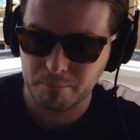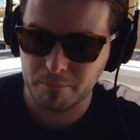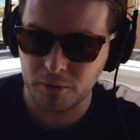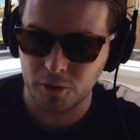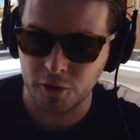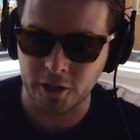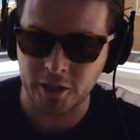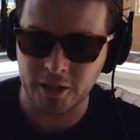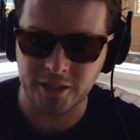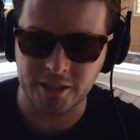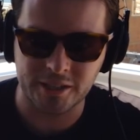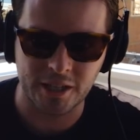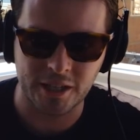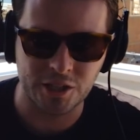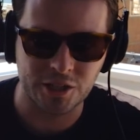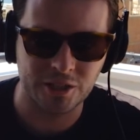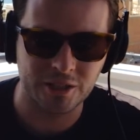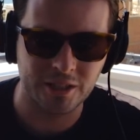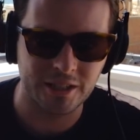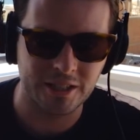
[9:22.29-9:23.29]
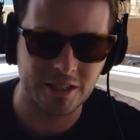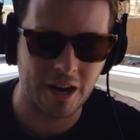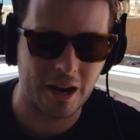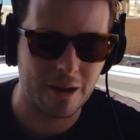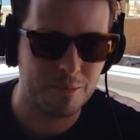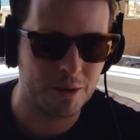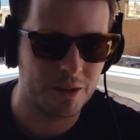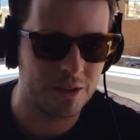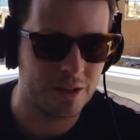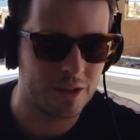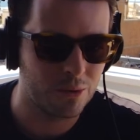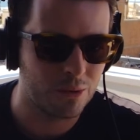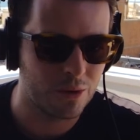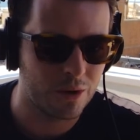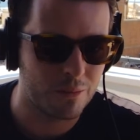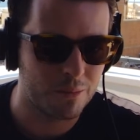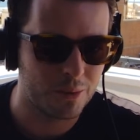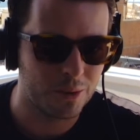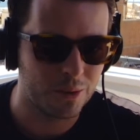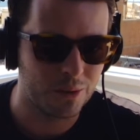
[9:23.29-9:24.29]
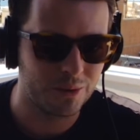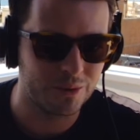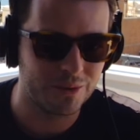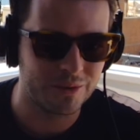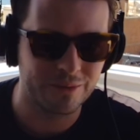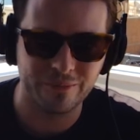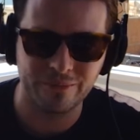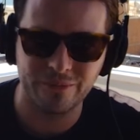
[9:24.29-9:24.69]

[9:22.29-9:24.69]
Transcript: you can essentially type in that you want to build